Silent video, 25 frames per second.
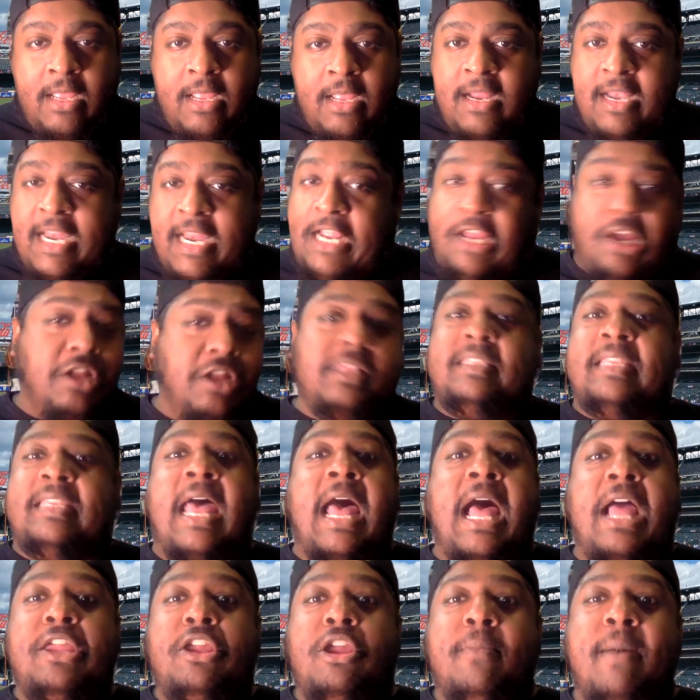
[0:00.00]
They couldn't
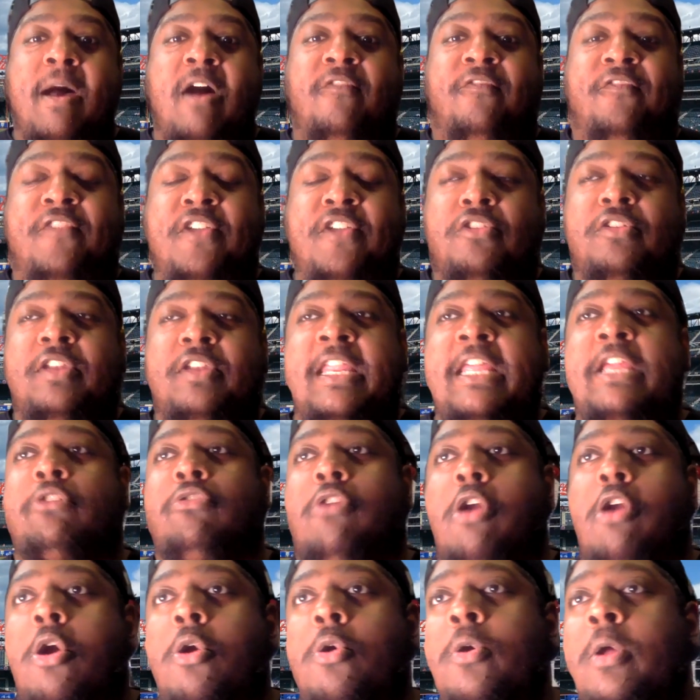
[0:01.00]
tell you about Phil
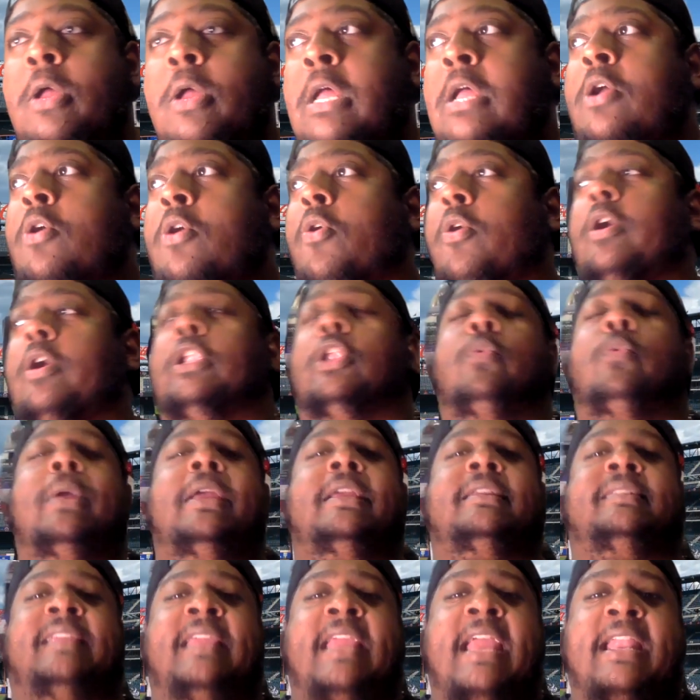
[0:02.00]
Niekro or
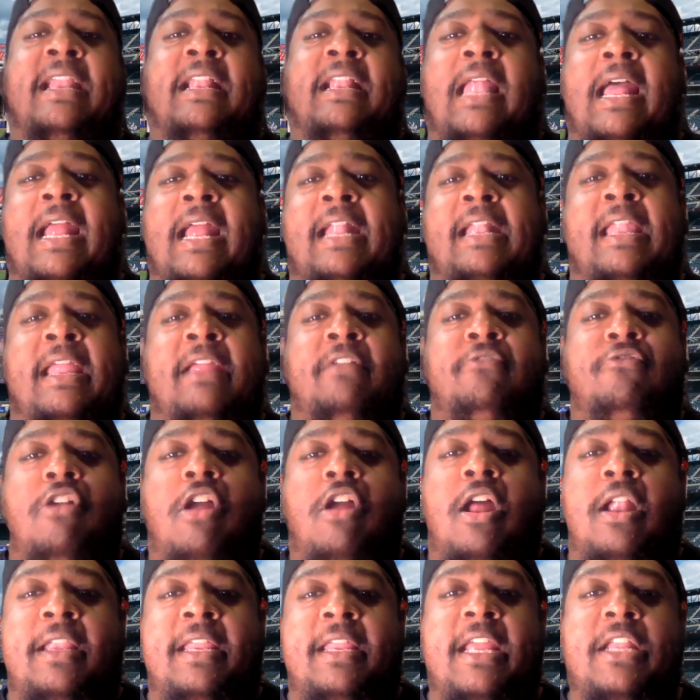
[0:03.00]
Louisiana Lightning
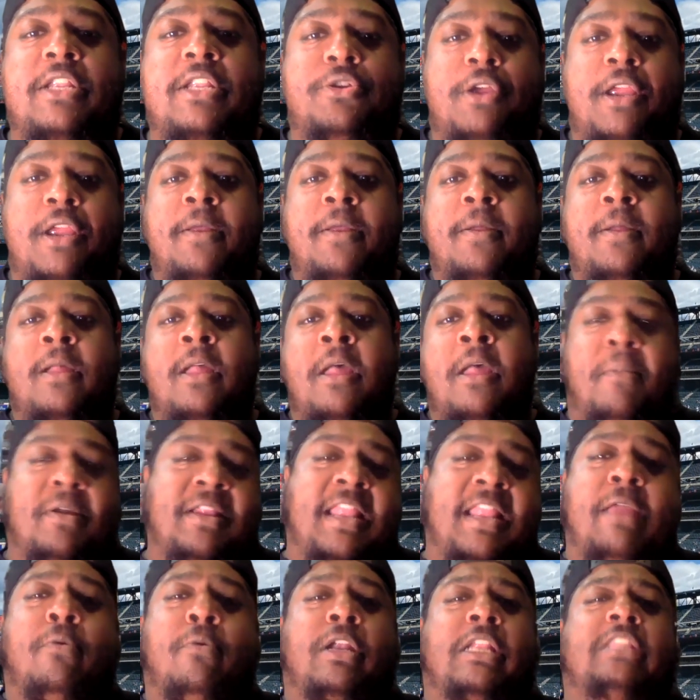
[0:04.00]
Ron Guidry, but
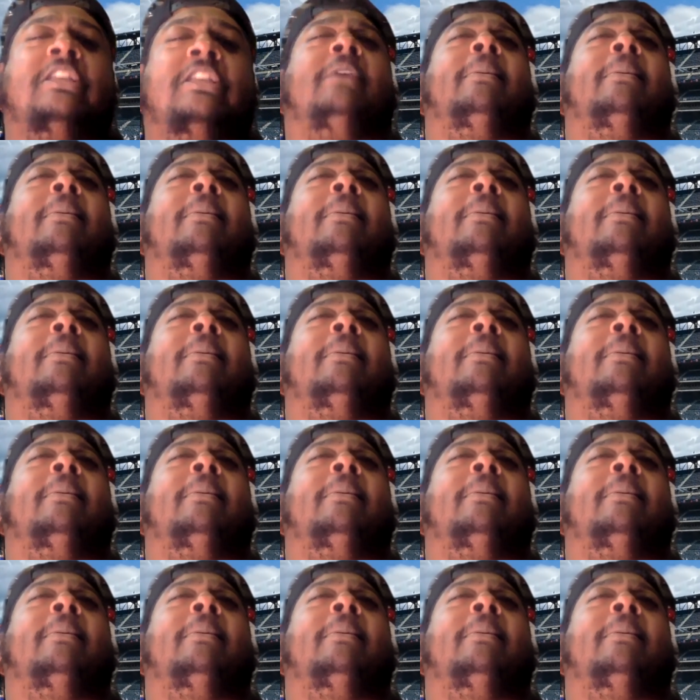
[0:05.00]
they want to talk